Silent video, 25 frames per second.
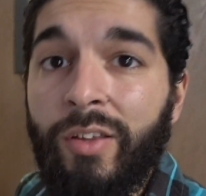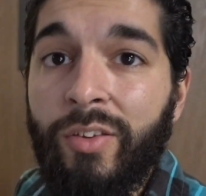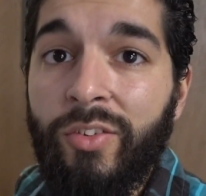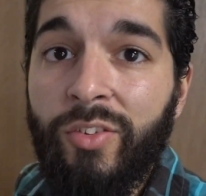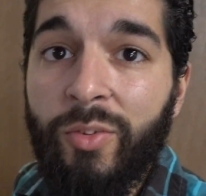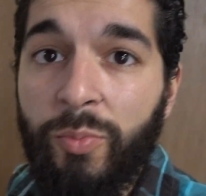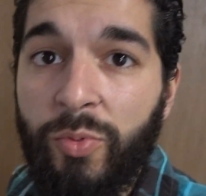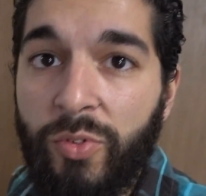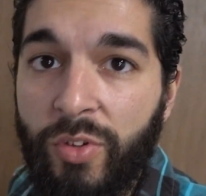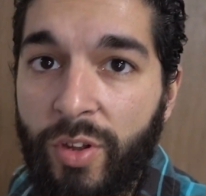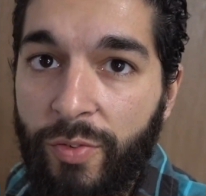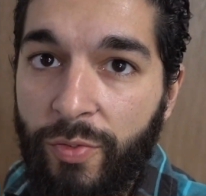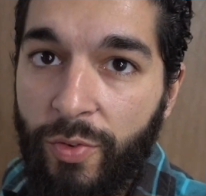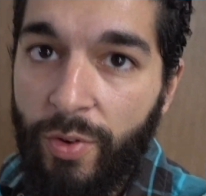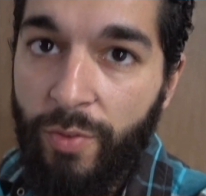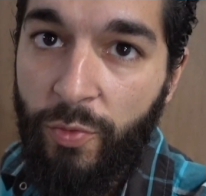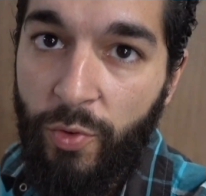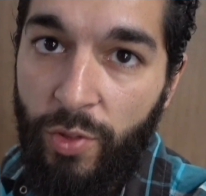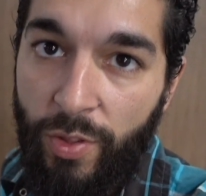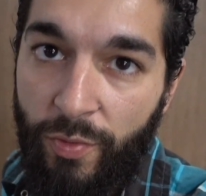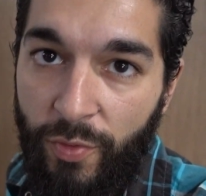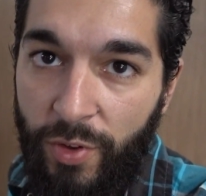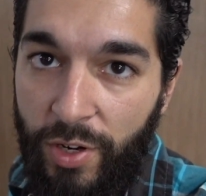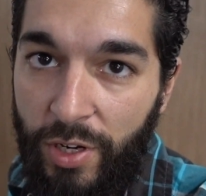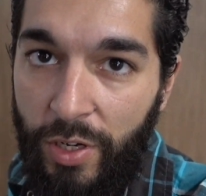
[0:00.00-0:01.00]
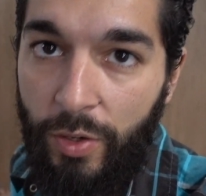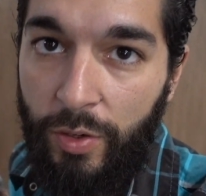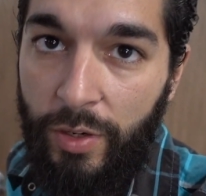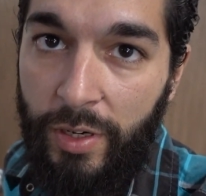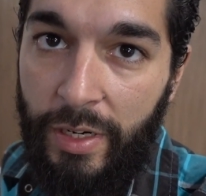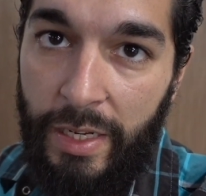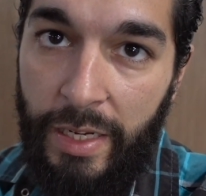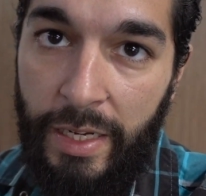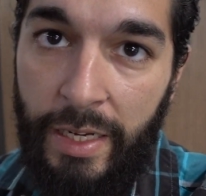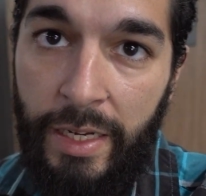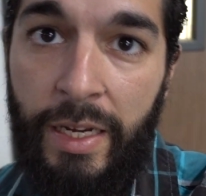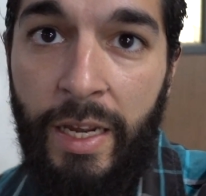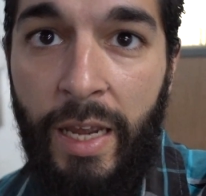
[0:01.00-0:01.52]
some stuff up for the video
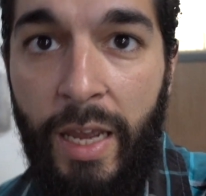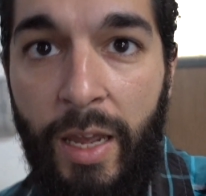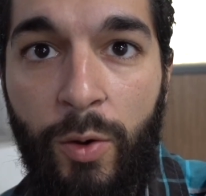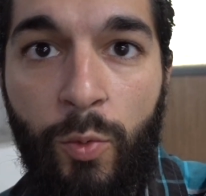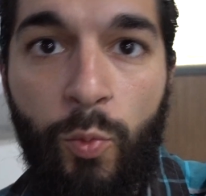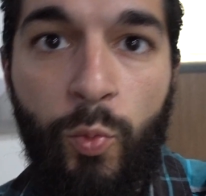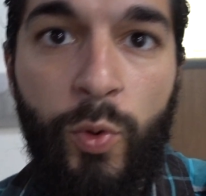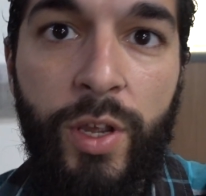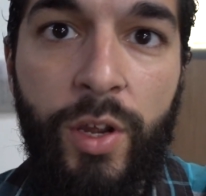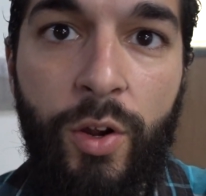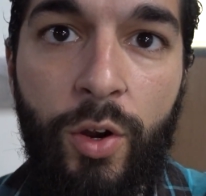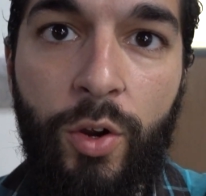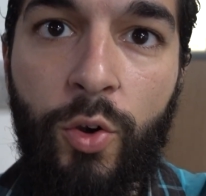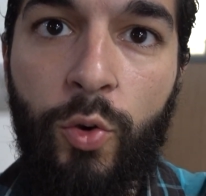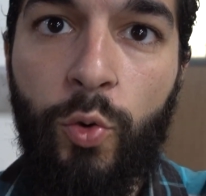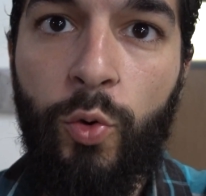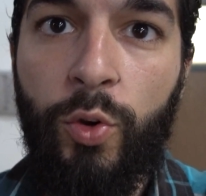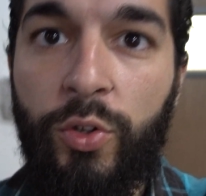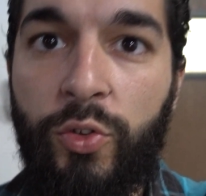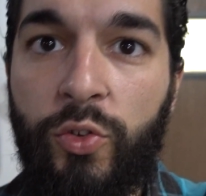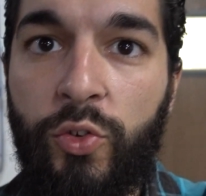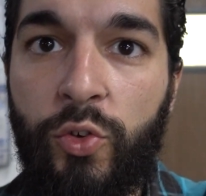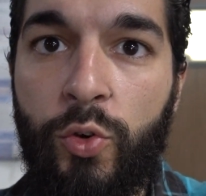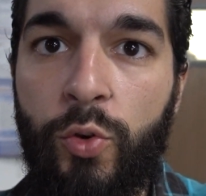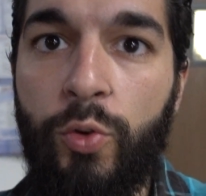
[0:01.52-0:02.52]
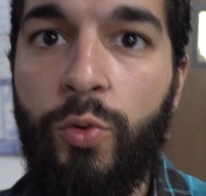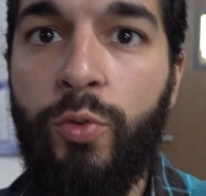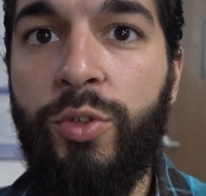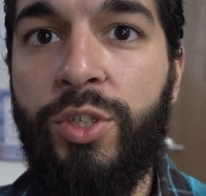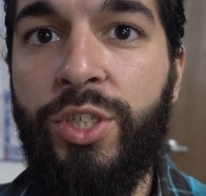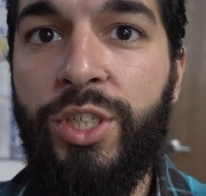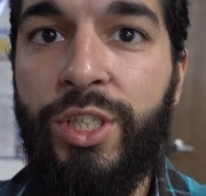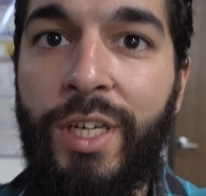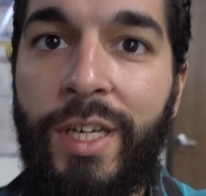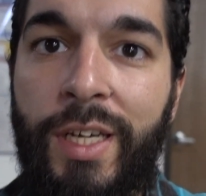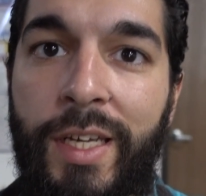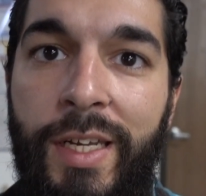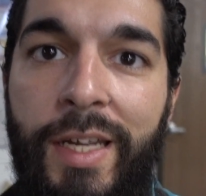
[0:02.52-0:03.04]
today, and we are going to go
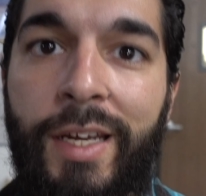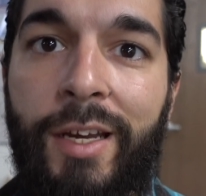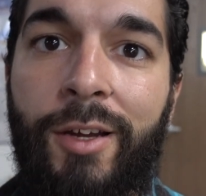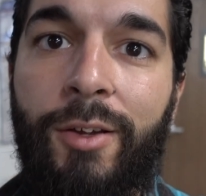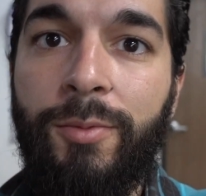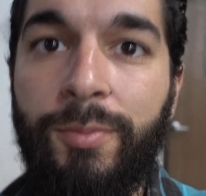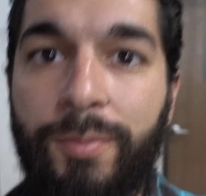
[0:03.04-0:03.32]
check it out.